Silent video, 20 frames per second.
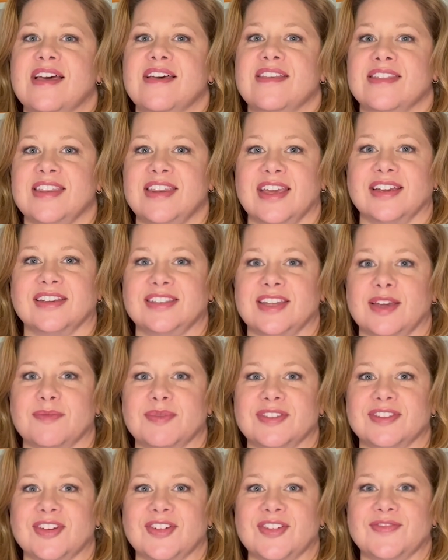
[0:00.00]
the next
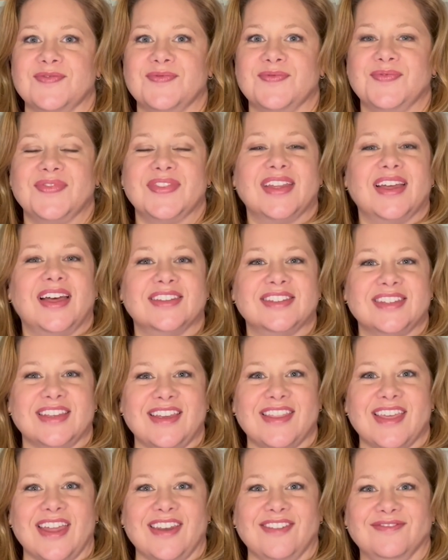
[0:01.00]
episode. I'll see you
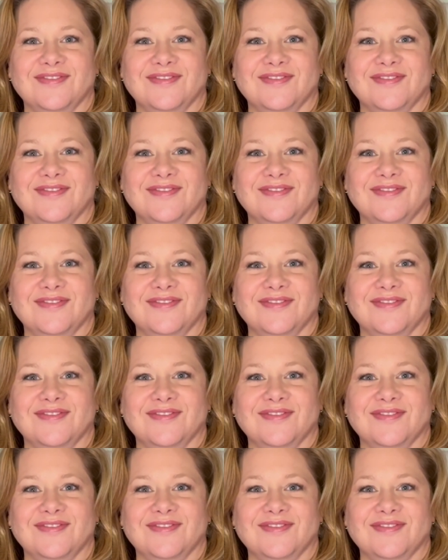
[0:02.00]
then.